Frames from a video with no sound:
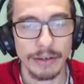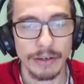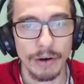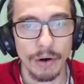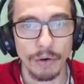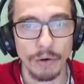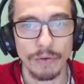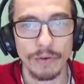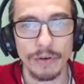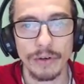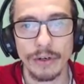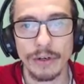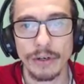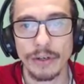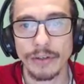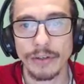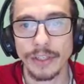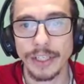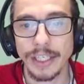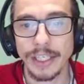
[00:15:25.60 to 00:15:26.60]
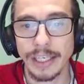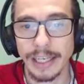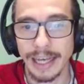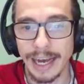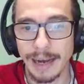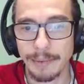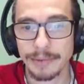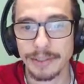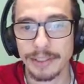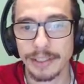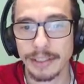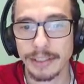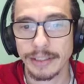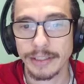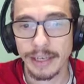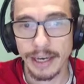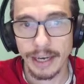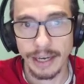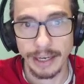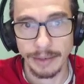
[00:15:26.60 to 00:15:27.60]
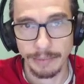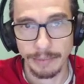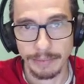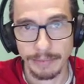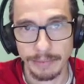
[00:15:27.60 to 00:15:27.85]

over the elapsed time.